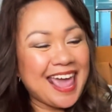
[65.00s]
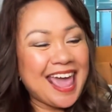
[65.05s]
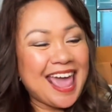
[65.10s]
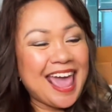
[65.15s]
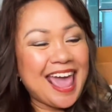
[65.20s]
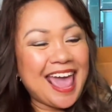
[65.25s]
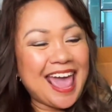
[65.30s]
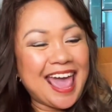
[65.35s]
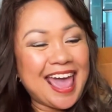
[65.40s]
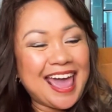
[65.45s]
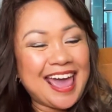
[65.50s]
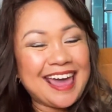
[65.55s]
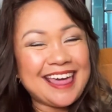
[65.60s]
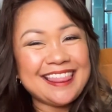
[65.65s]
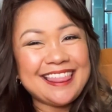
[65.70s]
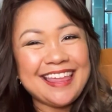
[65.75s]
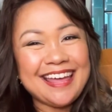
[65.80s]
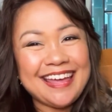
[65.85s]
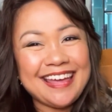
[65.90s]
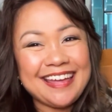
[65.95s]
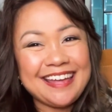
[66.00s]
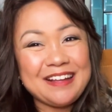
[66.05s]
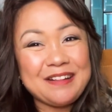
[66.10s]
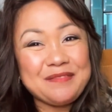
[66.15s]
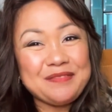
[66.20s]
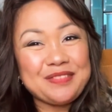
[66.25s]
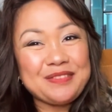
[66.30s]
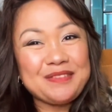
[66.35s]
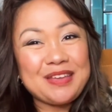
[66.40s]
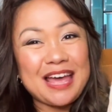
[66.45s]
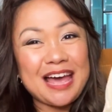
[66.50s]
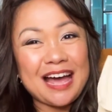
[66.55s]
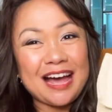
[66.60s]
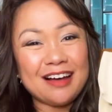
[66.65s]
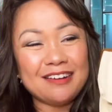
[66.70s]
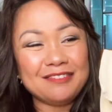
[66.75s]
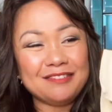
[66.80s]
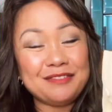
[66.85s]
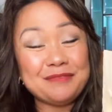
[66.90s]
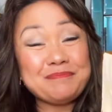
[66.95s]
And we
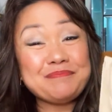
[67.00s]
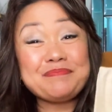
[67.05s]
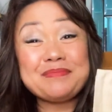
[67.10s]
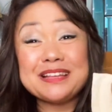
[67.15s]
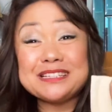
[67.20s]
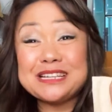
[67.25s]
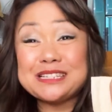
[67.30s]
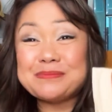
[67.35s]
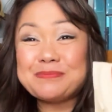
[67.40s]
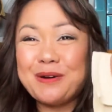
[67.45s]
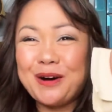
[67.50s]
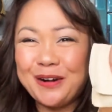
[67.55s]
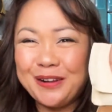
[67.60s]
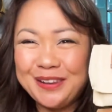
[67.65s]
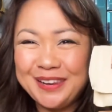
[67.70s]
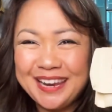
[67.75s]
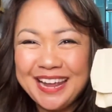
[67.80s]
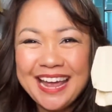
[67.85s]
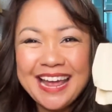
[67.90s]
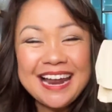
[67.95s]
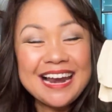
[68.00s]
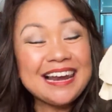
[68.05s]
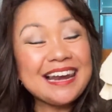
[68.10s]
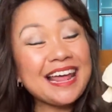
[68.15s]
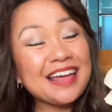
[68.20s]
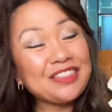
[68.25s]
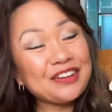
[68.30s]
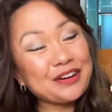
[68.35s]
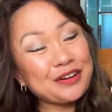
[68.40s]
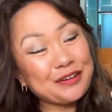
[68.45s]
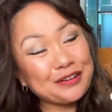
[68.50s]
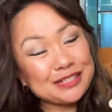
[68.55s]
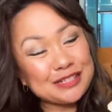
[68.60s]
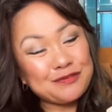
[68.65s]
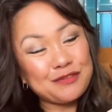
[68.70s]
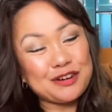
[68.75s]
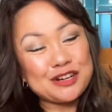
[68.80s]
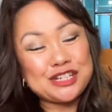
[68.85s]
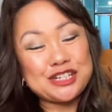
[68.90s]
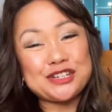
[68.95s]
have it's a small leather goods
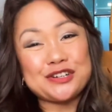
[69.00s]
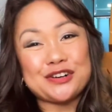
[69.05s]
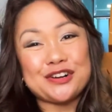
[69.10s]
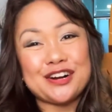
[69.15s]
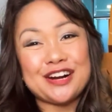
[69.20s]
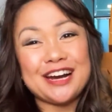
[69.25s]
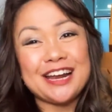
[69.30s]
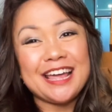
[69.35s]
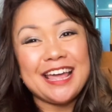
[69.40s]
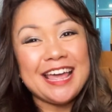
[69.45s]
for sure.